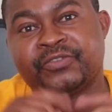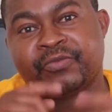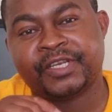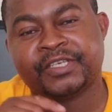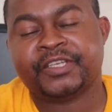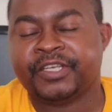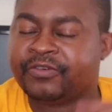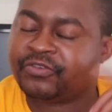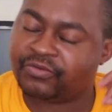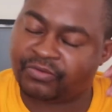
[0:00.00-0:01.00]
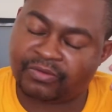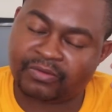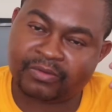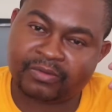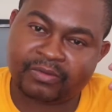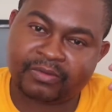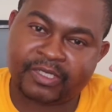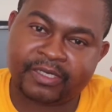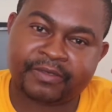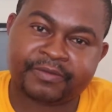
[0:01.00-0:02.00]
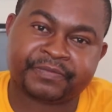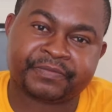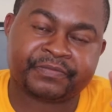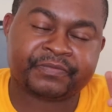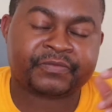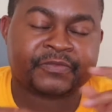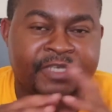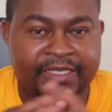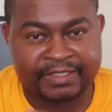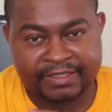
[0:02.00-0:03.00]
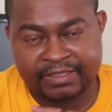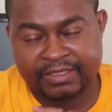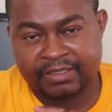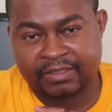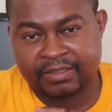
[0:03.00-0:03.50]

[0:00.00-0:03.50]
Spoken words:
20 into 100